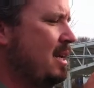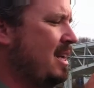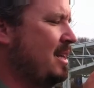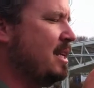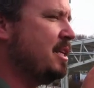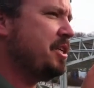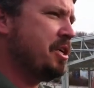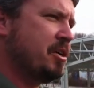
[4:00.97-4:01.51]

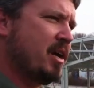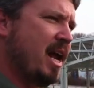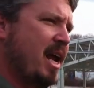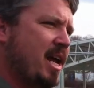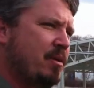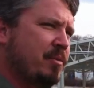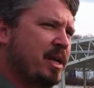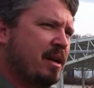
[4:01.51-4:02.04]
And then in year
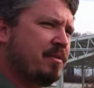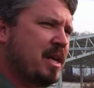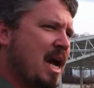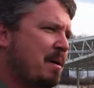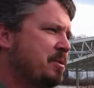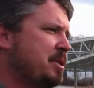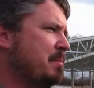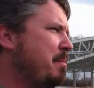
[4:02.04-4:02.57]
8, we have
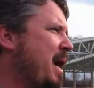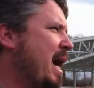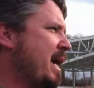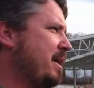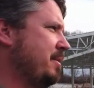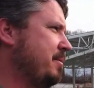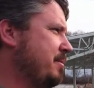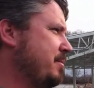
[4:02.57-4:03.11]
the option to
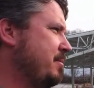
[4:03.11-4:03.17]
buy it.